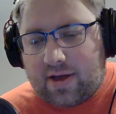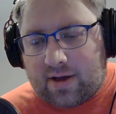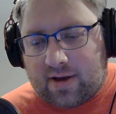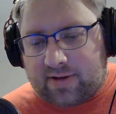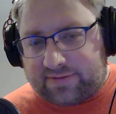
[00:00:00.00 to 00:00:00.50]

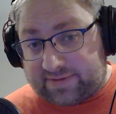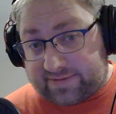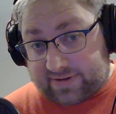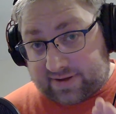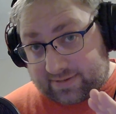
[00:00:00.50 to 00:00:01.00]
Uh,
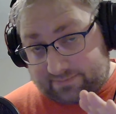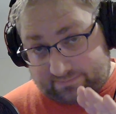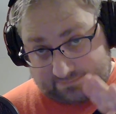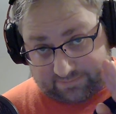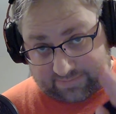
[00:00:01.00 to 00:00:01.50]
just uh,
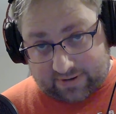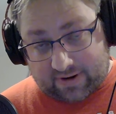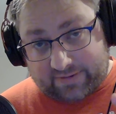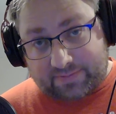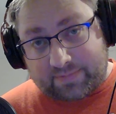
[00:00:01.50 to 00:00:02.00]
there
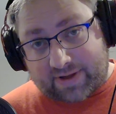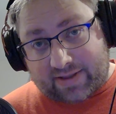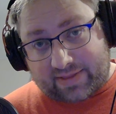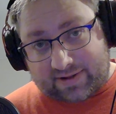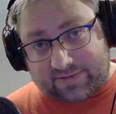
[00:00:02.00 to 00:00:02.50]
are some
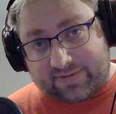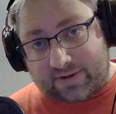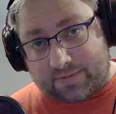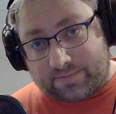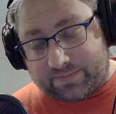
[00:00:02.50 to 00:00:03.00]
guidelines though.